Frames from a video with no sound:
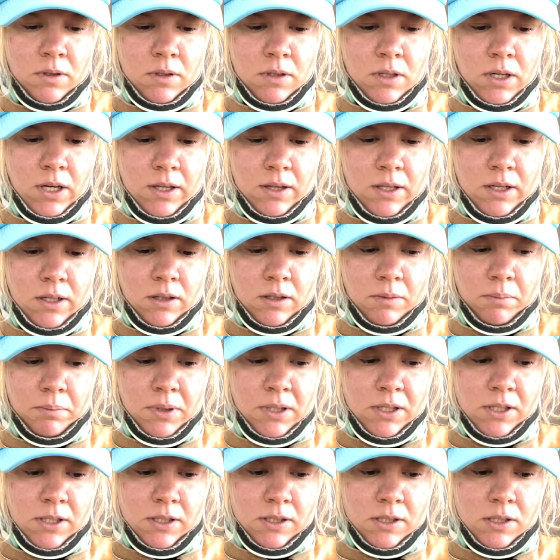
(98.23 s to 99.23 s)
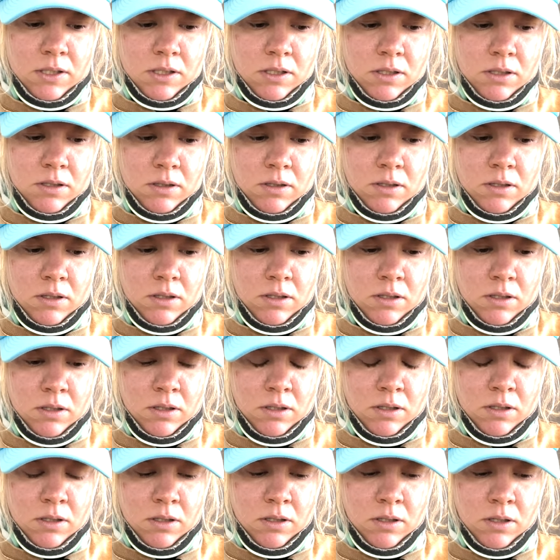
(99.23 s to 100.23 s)
I think the biggest
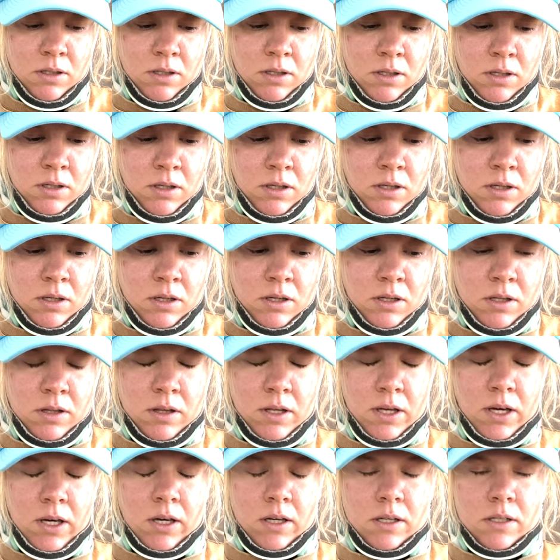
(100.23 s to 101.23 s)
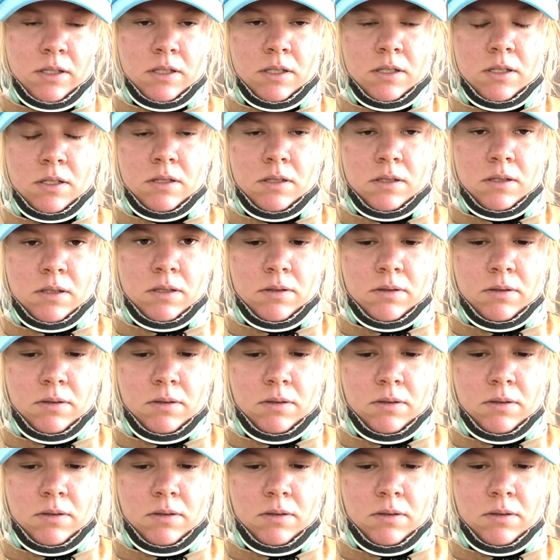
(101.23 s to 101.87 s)
thing is